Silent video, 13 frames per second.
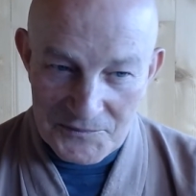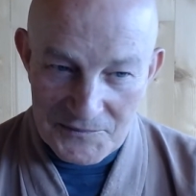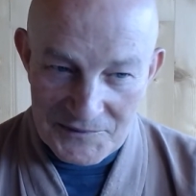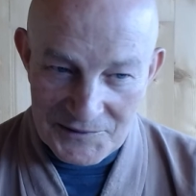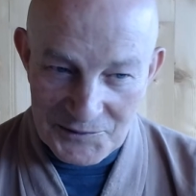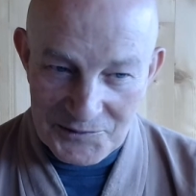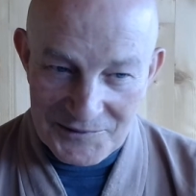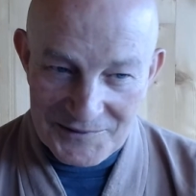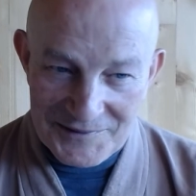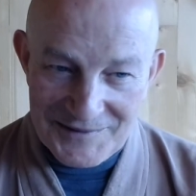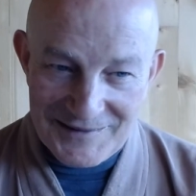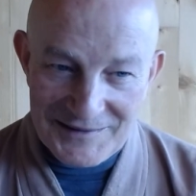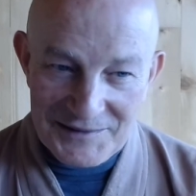the
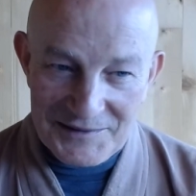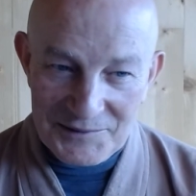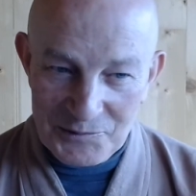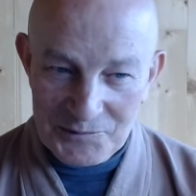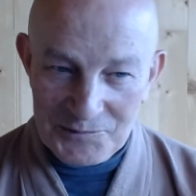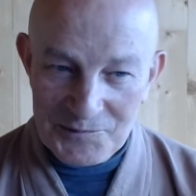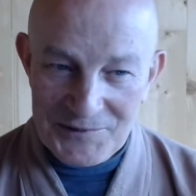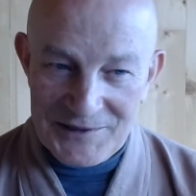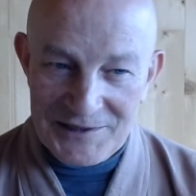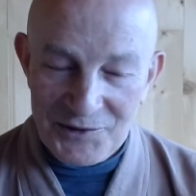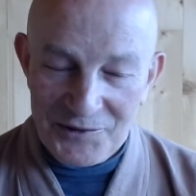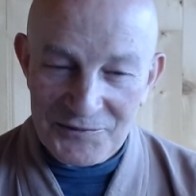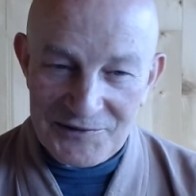wheel
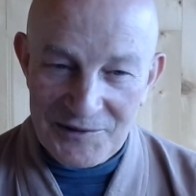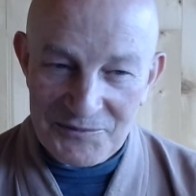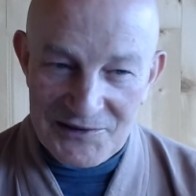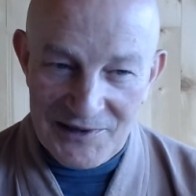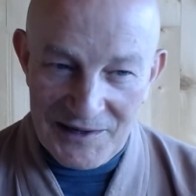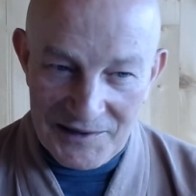of samsara.